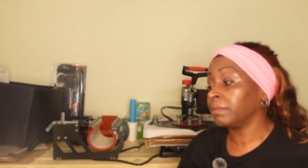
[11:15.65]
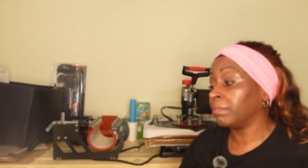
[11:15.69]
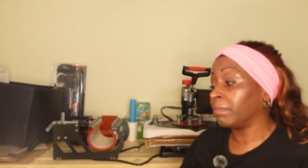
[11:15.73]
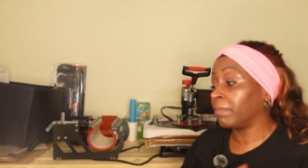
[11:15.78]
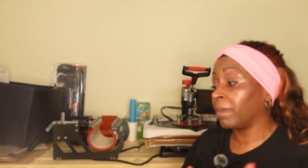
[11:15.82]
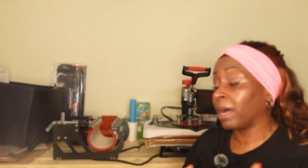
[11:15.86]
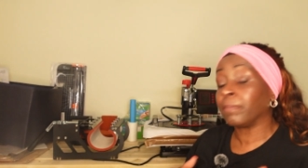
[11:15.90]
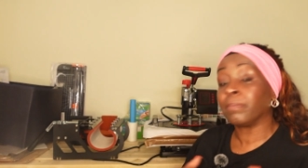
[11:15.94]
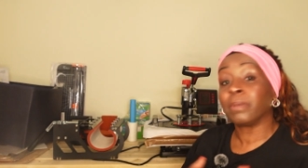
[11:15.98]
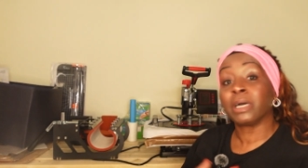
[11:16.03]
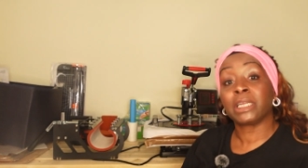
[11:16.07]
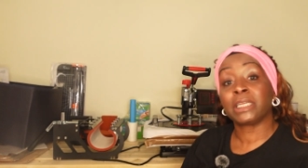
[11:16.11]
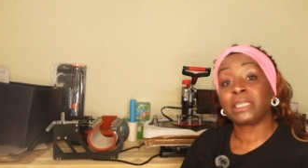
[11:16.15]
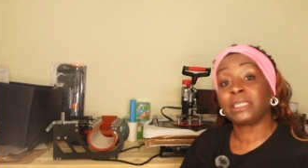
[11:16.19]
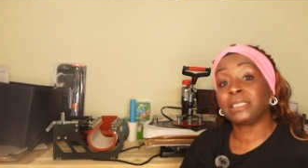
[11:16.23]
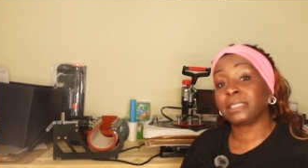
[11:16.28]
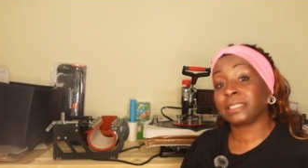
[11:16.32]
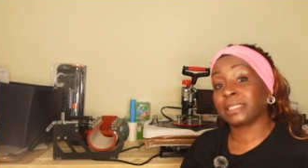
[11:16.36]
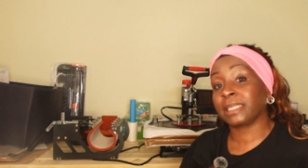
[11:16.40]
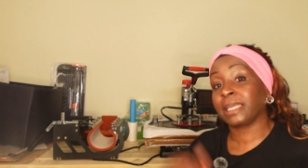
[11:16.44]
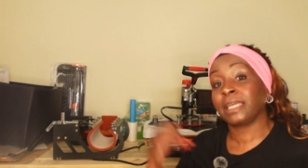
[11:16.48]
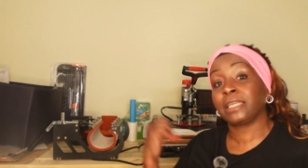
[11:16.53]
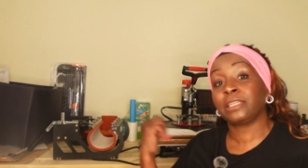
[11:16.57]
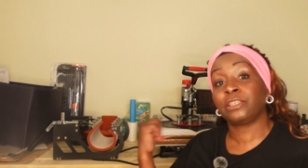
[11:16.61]
My money
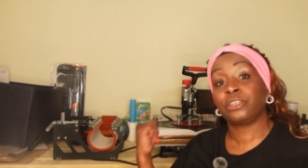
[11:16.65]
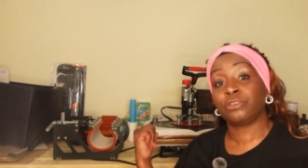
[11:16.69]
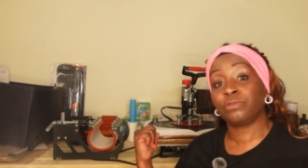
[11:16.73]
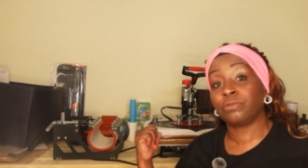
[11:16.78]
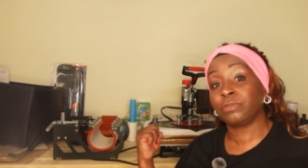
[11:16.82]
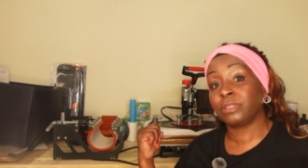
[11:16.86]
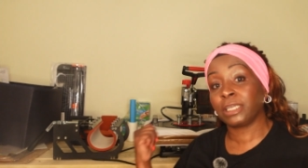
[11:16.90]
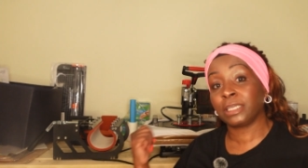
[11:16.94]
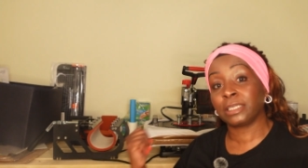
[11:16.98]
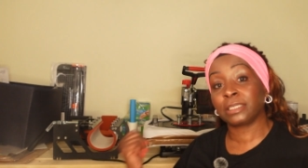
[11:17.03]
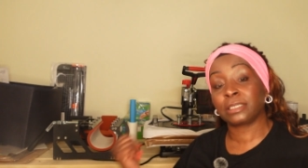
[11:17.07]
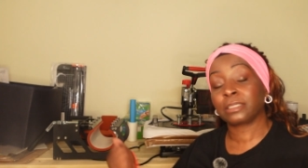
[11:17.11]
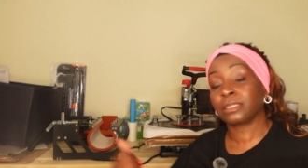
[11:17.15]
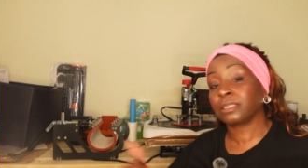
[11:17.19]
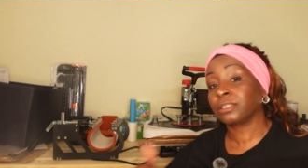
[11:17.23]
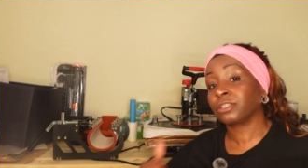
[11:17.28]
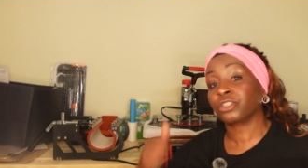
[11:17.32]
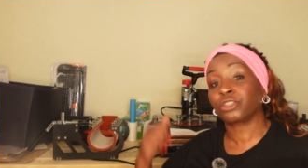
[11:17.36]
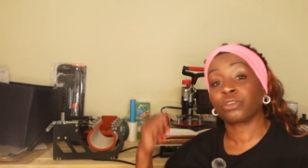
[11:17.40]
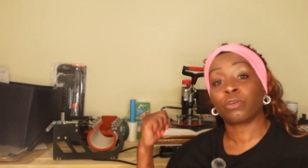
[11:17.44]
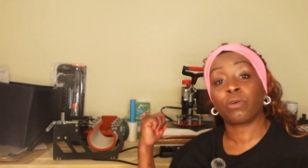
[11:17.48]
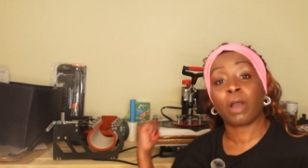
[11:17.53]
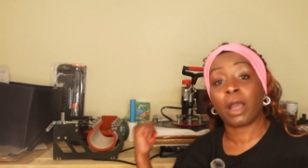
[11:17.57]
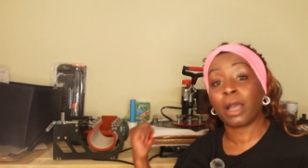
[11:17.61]
said do this,
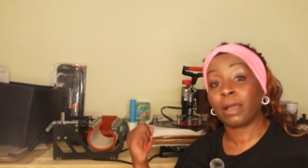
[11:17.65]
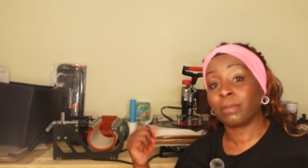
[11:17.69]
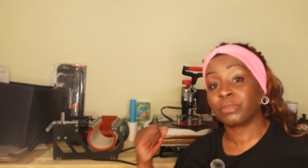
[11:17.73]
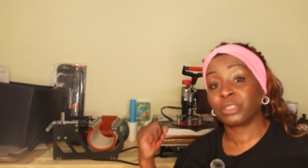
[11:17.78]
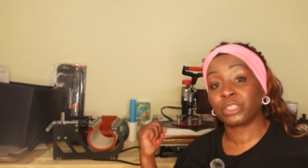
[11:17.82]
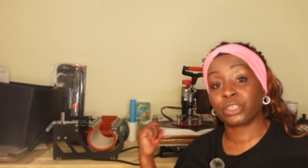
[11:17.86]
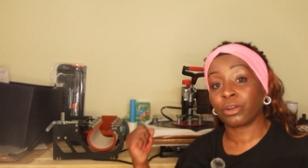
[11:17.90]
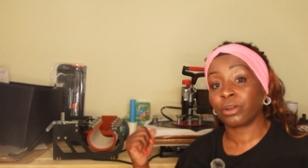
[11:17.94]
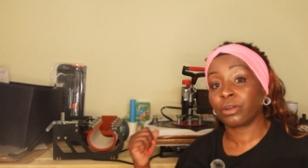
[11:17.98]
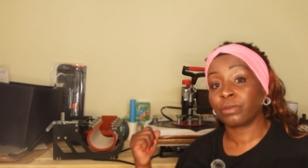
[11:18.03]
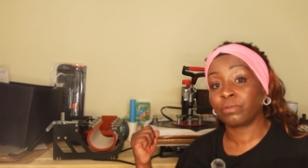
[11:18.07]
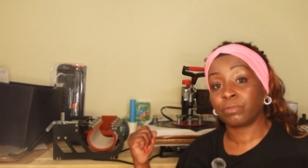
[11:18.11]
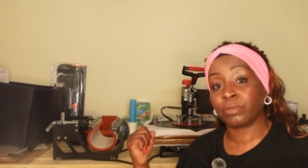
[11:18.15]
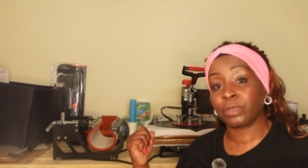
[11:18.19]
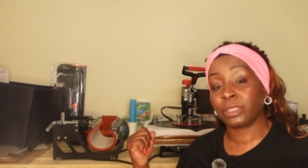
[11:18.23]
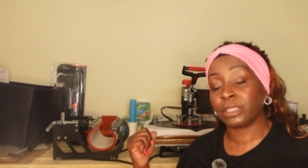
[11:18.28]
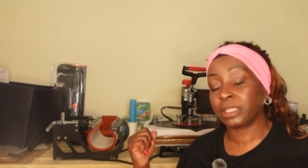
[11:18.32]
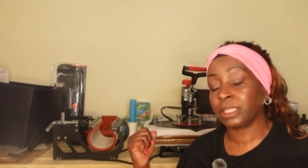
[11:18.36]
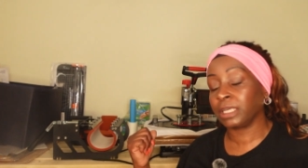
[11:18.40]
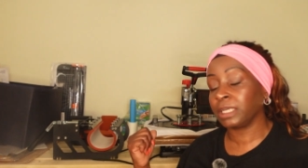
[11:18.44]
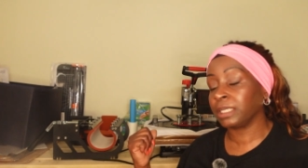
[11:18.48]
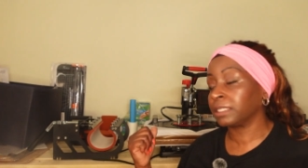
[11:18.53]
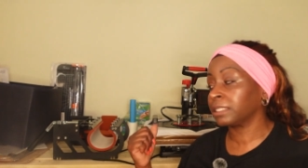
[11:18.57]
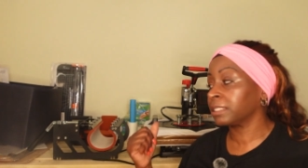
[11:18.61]
so I'm starting
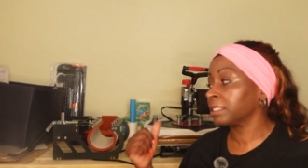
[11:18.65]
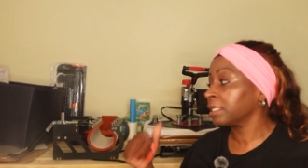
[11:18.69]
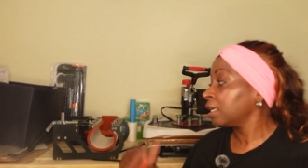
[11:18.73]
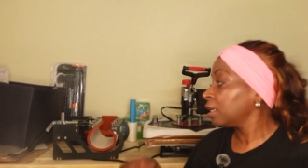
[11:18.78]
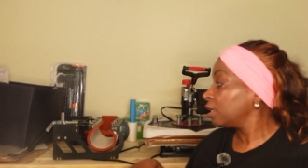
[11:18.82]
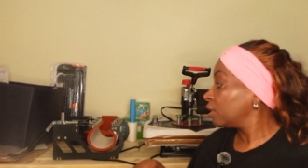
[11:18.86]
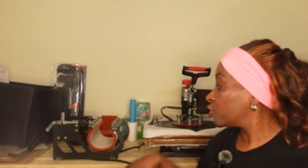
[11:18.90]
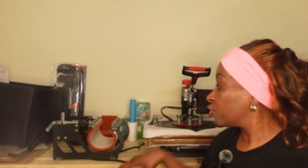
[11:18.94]
with this.